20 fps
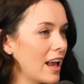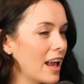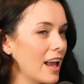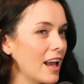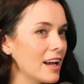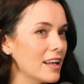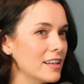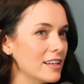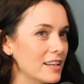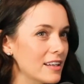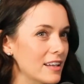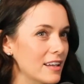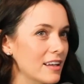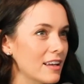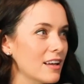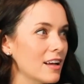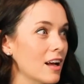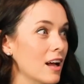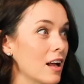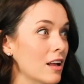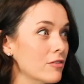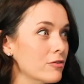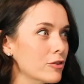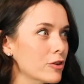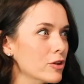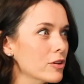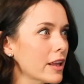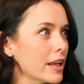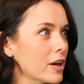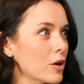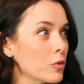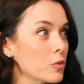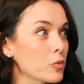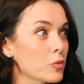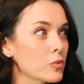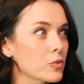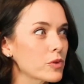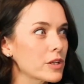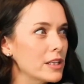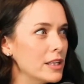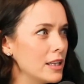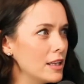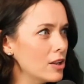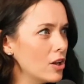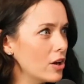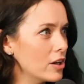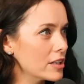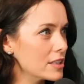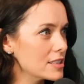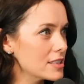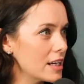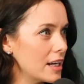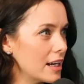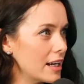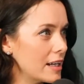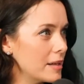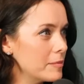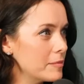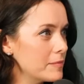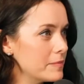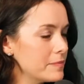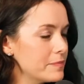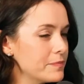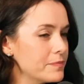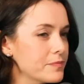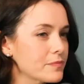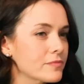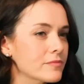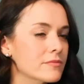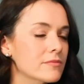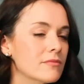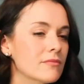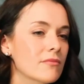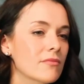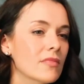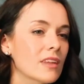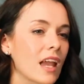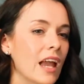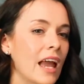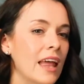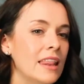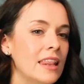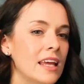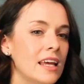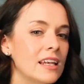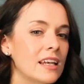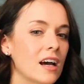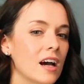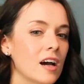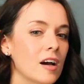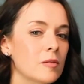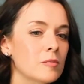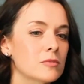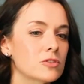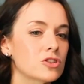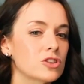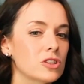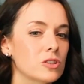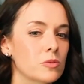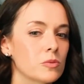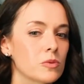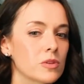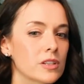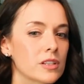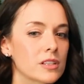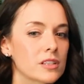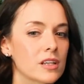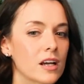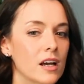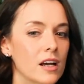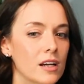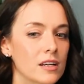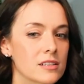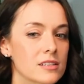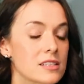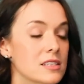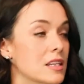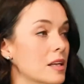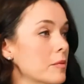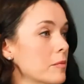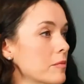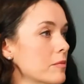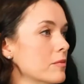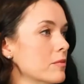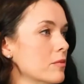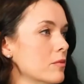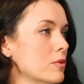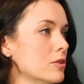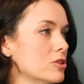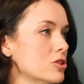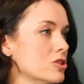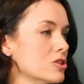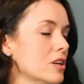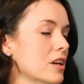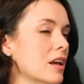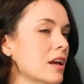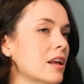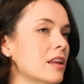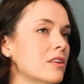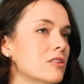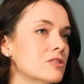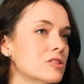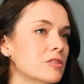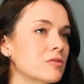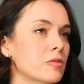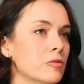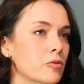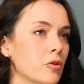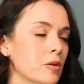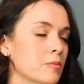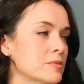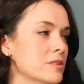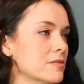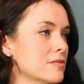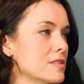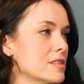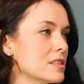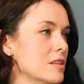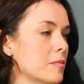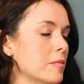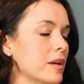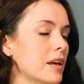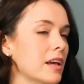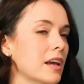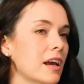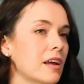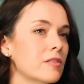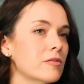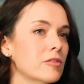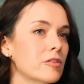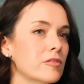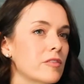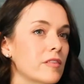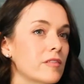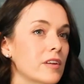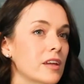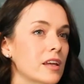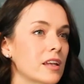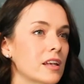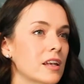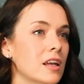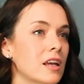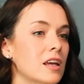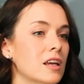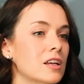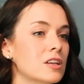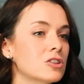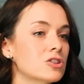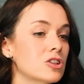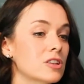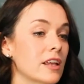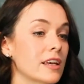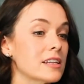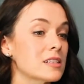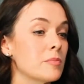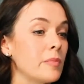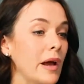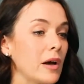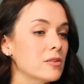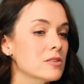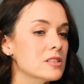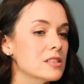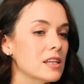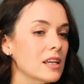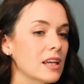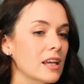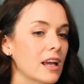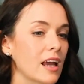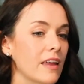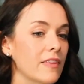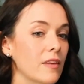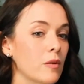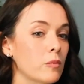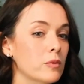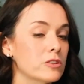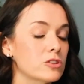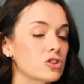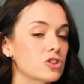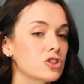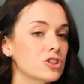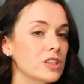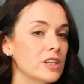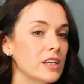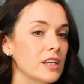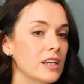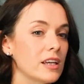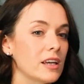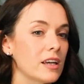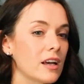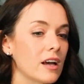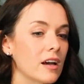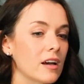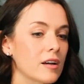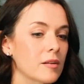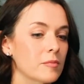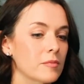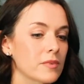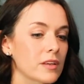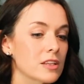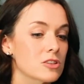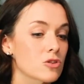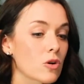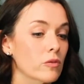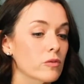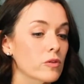and for like a really long time. And then she would stim, which there's different forms of stimming. And for Vivian, she likes bouncing. And then when she gets